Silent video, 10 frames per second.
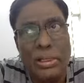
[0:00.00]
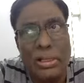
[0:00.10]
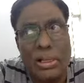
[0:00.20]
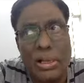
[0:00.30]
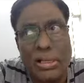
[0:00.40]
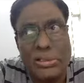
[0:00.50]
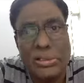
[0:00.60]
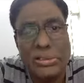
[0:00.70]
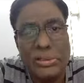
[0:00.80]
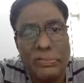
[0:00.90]

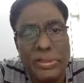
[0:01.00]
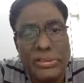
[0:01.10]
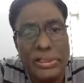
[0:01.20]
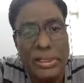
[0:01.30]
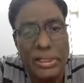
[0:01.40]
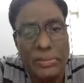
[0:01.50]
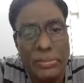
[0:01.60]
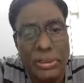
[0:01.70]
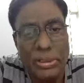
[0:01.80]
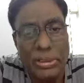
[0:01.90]
causes the facial
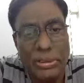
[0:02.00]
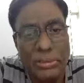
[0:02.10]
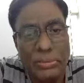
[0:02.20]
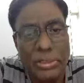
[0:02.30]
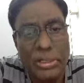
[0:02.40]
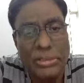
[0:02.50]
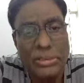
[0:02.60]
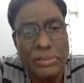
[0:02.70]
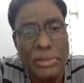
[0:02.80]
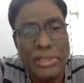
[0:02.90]
edema because
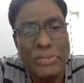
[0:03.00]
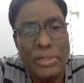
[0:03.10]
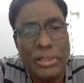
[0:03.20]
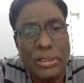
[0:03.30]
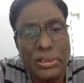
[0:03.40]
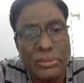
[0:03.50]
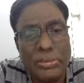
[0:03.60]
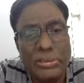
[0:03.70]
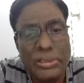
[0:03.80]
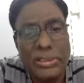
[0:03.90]
the plasma oncotic
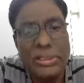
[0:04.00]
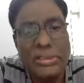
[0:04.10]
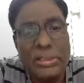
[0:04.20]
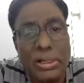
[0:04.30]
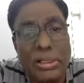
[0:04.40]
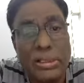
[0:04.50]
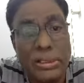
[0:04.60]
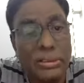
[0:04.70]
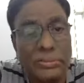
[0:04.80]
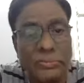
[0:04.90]
pressure is
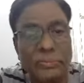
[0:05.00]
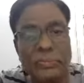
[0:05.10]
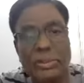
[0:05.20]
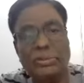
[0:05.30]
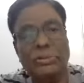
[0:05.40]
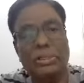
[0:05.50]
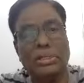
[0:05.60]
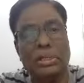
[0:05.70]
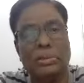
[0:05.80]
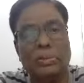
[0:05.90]
altered. So that
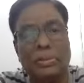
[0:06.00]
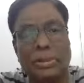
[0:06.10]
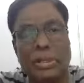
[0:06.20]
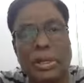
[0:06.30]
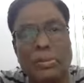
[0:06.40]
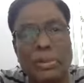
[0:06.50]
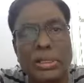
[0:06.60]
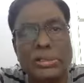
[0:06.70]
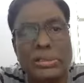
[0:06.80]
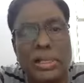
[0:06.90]
albumin.
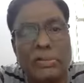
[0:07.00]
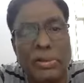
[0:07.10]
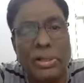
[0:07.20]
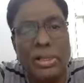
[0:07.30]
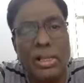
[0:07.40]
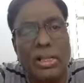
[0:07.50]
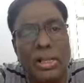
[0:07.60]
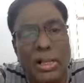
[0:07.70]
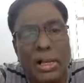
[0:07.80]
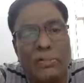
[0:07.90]
Globulins, alpha
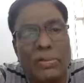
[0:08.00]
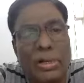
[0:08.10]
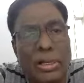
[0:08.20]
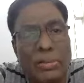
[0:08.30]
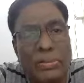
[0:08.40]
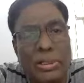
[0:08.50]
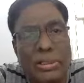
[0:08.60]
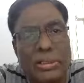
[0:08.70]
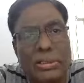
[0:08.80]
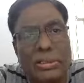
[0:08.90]

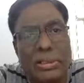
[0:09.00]
globulin,